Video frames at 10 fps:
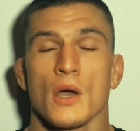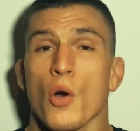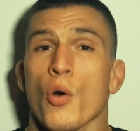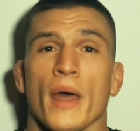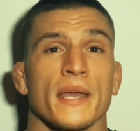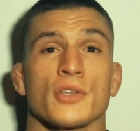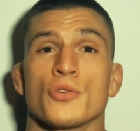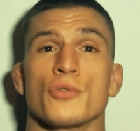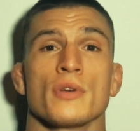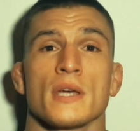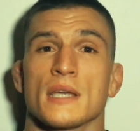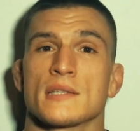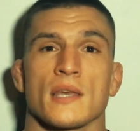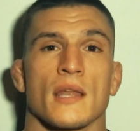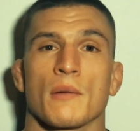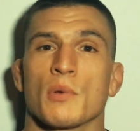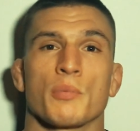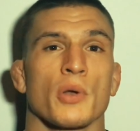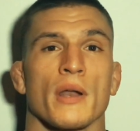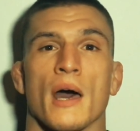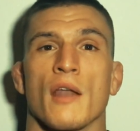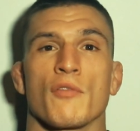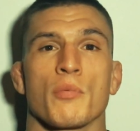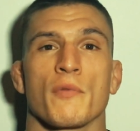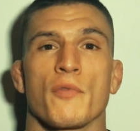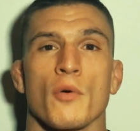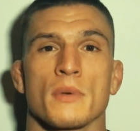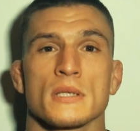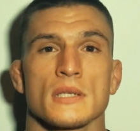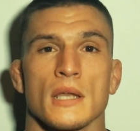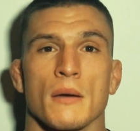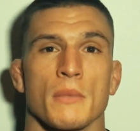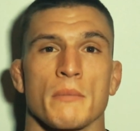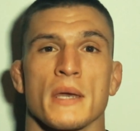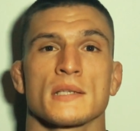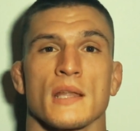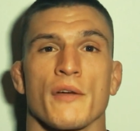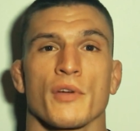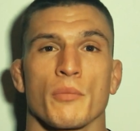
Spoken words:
All I can do is say that I'm going to put on a hell of a performance and I'm going to make South Africa